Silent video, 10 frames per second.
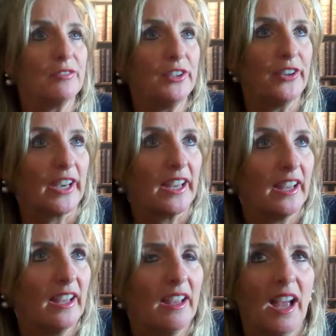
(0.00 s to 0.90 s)
funding.
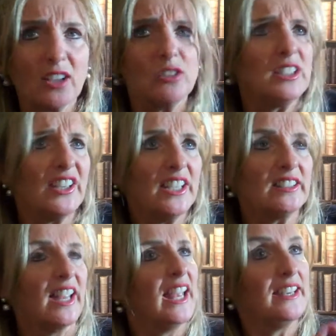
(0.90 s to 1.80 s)
I couldn't get
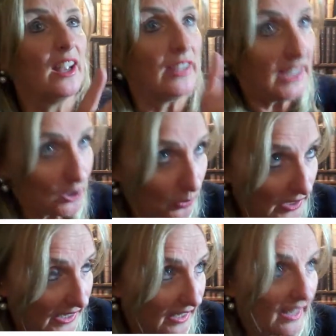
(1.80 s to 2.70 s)
anything. Now,
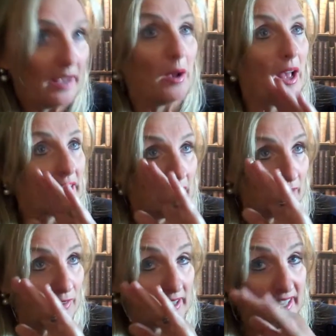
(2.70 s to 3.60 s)
equally,
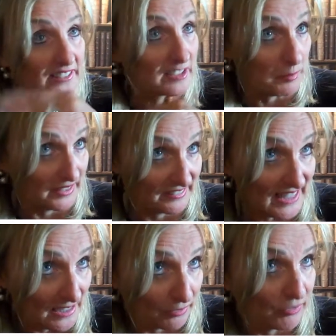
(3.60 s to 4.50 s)
against
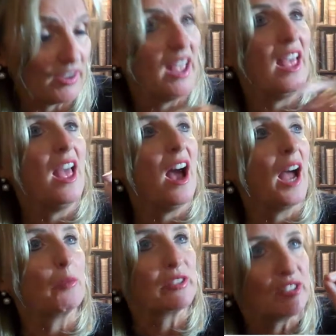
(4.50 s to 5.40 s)
myself,
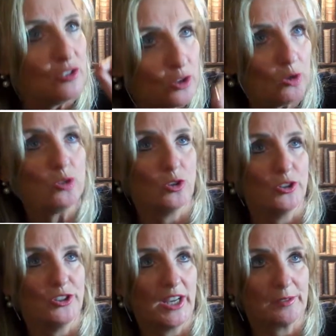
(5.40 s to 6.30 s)
I was no
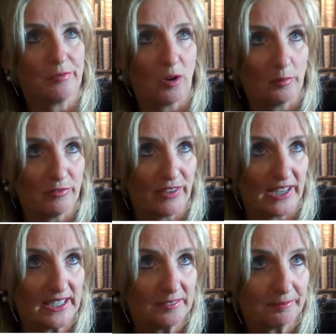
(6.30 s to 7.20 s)
good at form
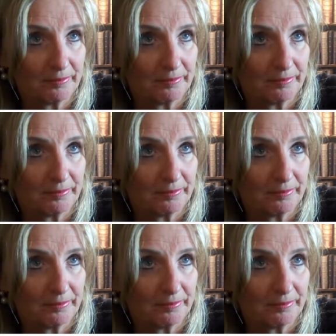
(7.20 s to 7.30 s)
filling.